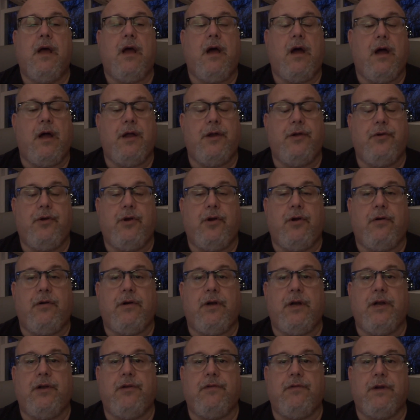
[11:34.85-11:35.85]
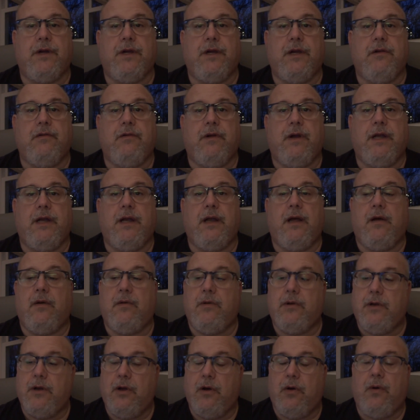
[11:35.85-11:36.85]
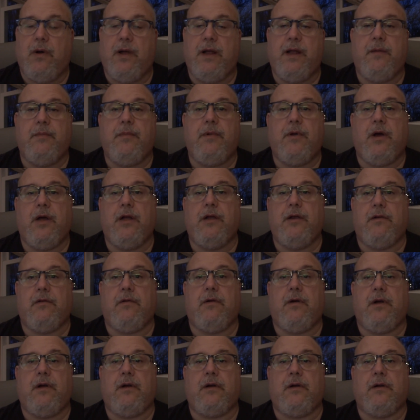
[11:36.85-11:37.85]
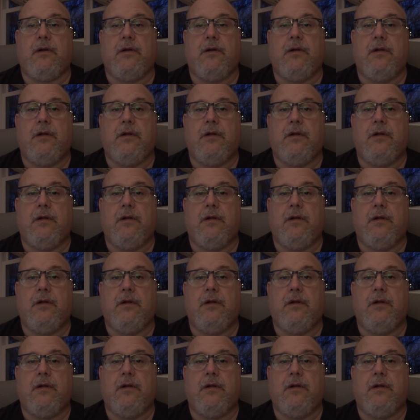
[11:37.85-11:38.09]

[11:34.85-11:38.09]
Are you currently drinking right now? No, I am not, your honor.